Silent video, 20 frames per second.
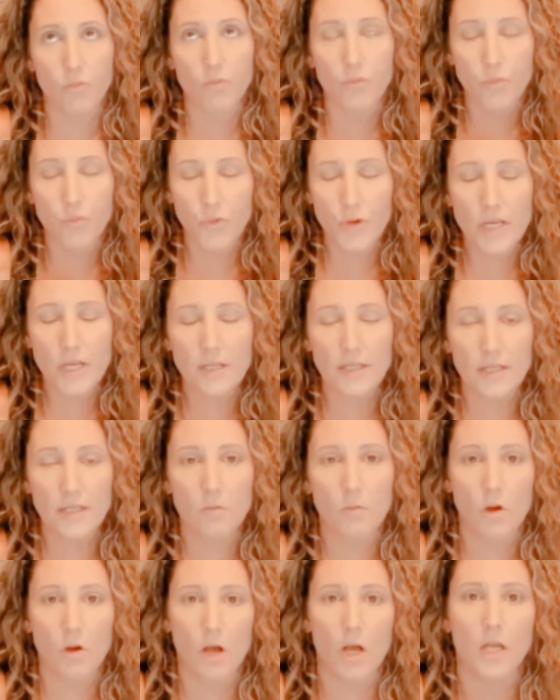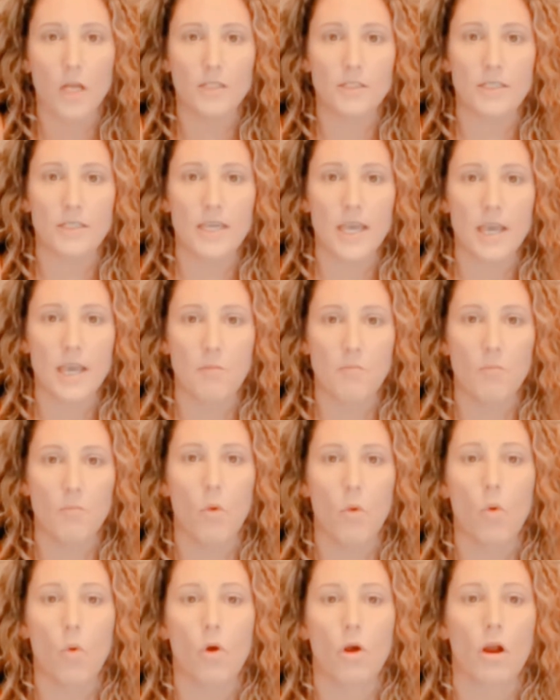really want to get
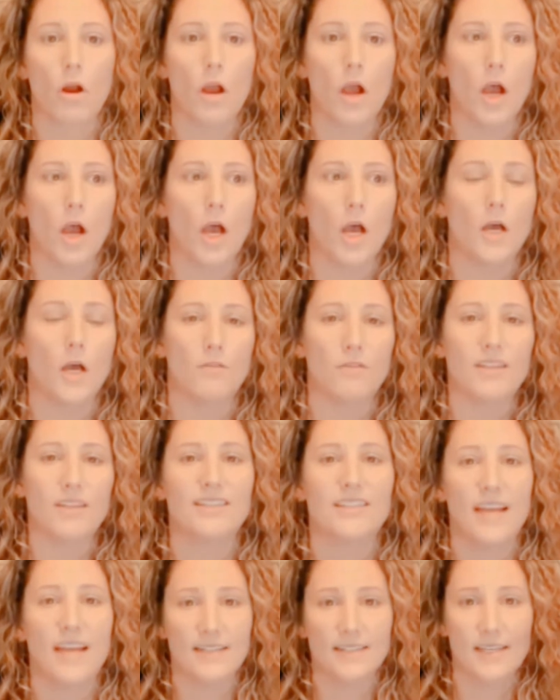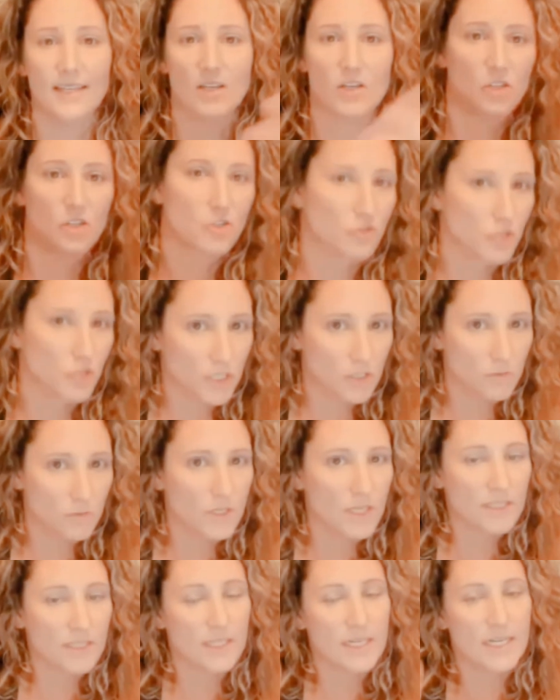more of the sex industry who
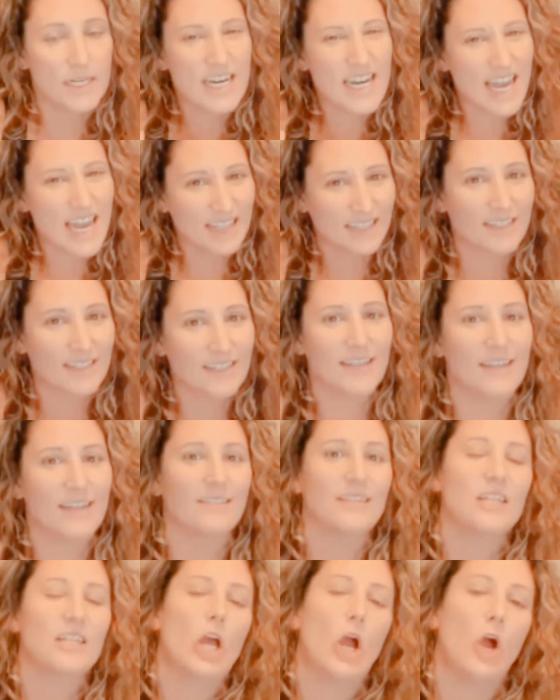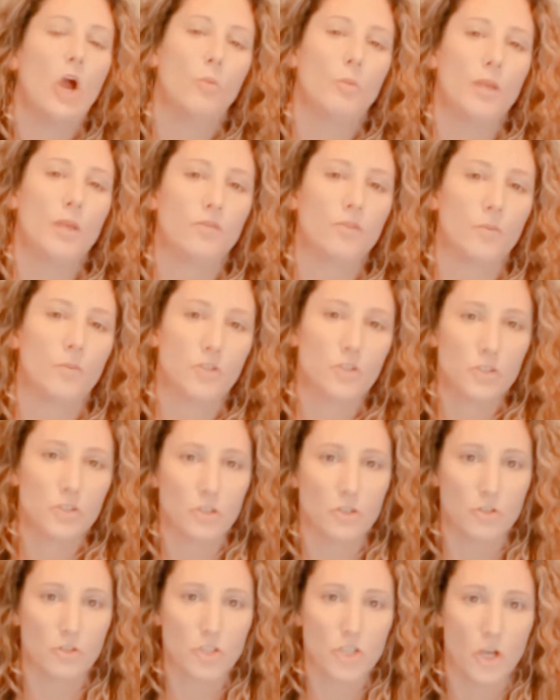doesn't necessarily know me from the
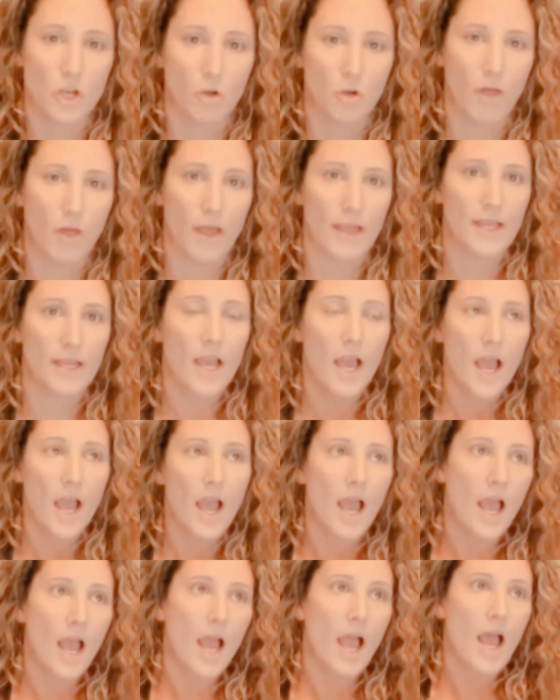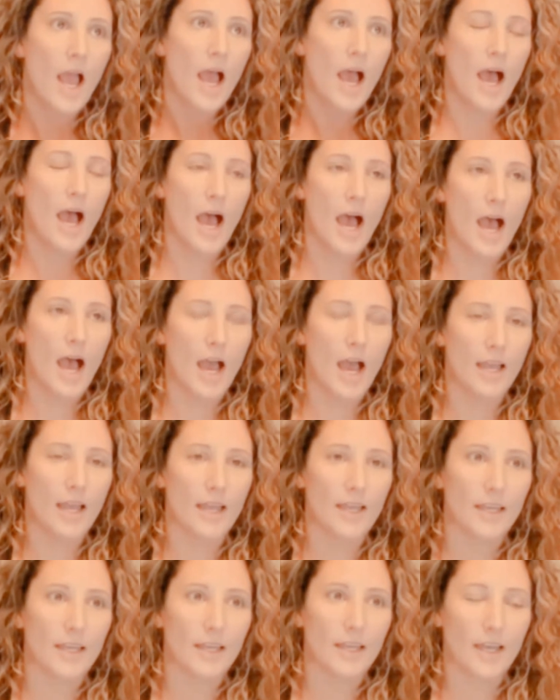Stern Show. Like,
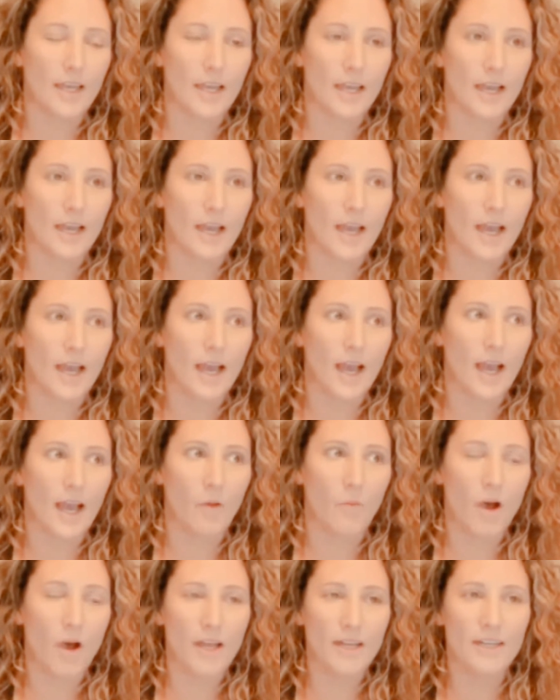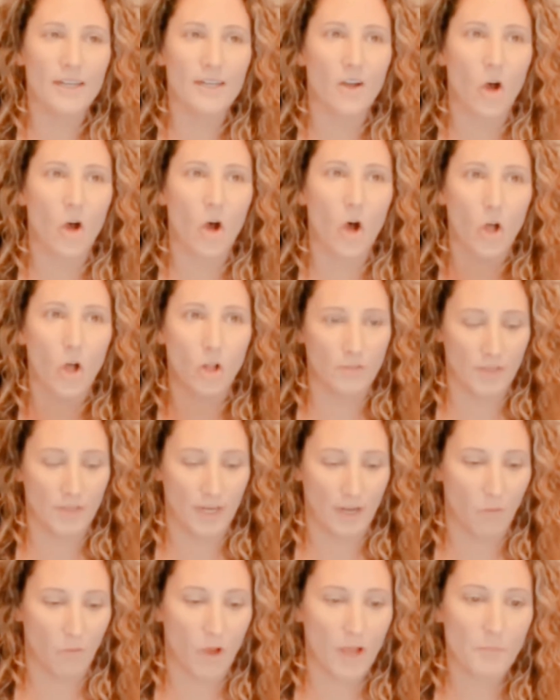I want all of it.
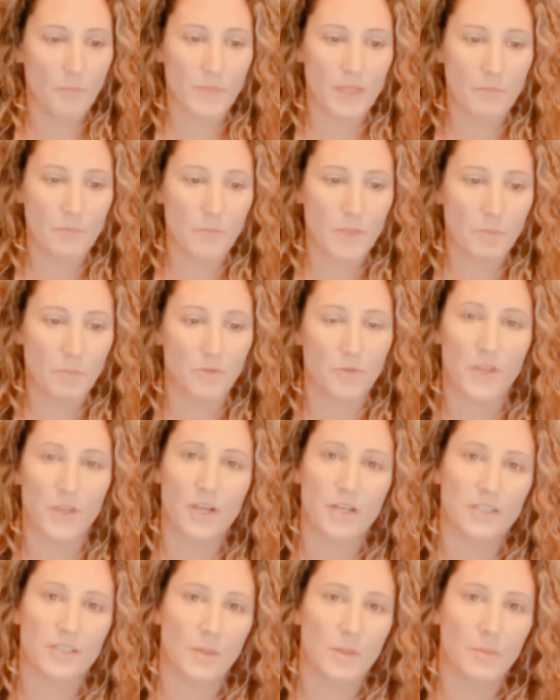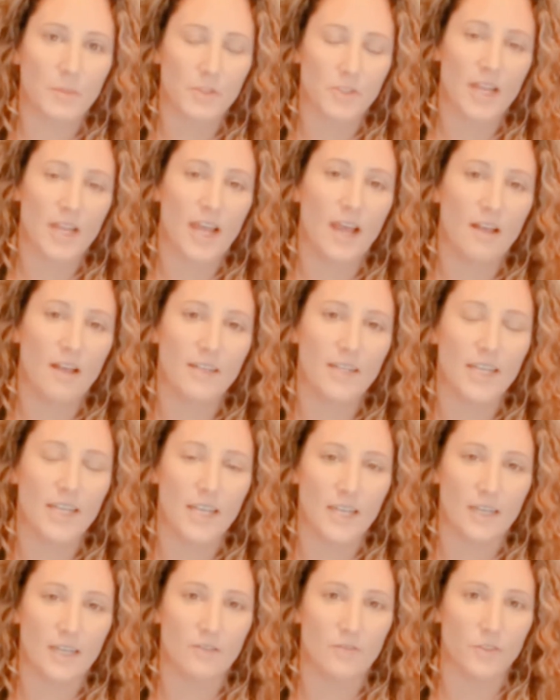I want that people are there because my personality
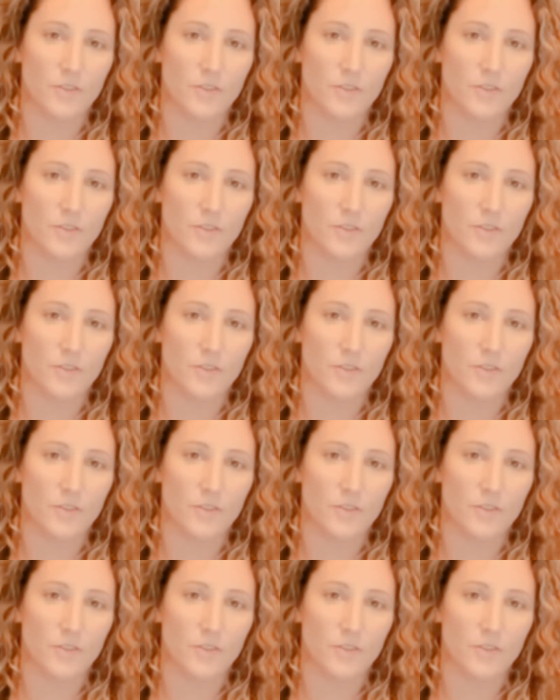and for